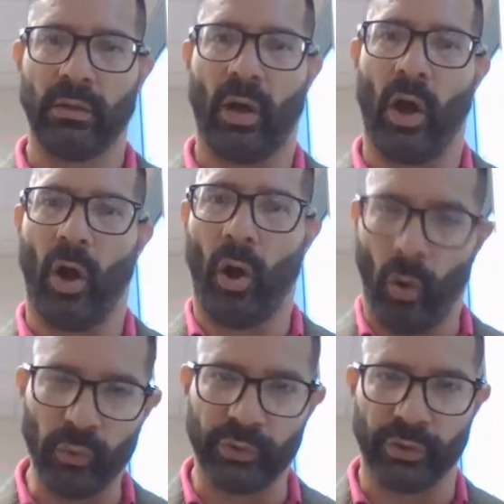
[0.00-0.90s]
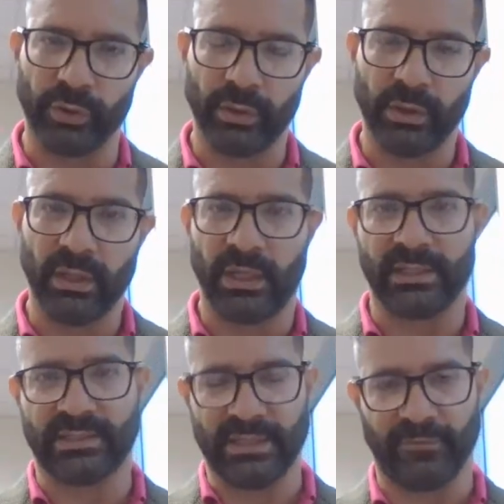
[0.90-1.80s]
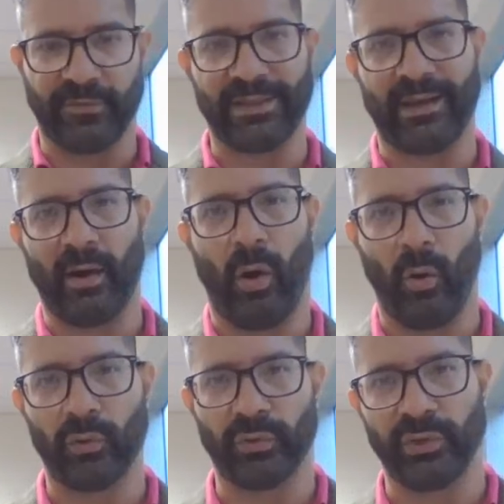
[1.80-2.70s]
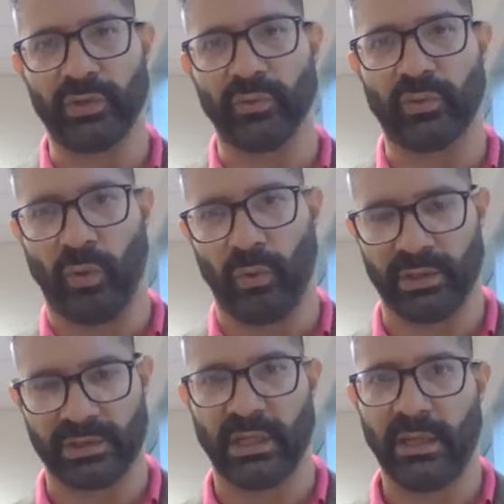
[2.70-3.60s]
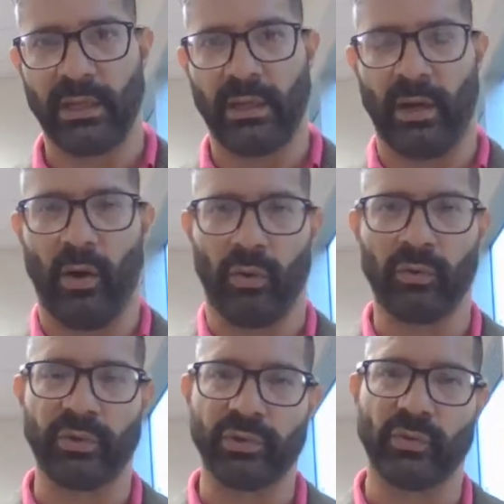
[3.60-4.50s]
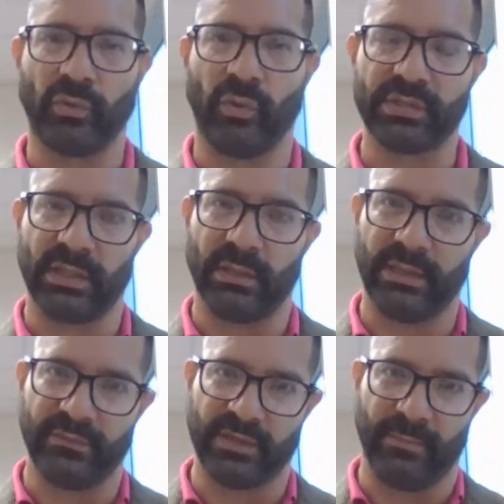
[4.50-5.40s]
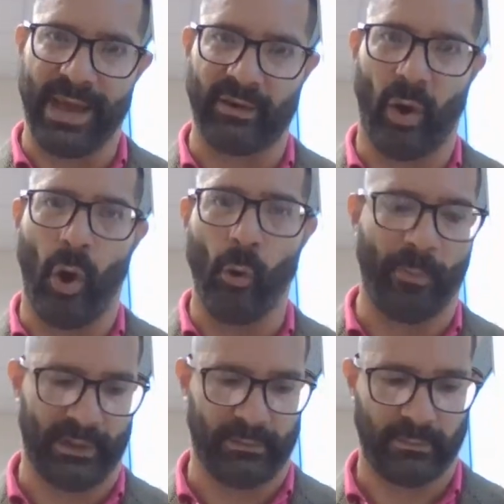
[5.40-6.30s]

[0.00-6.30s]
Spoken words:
A holder is different than a holder in due course. A holder in due course leaves the matter open.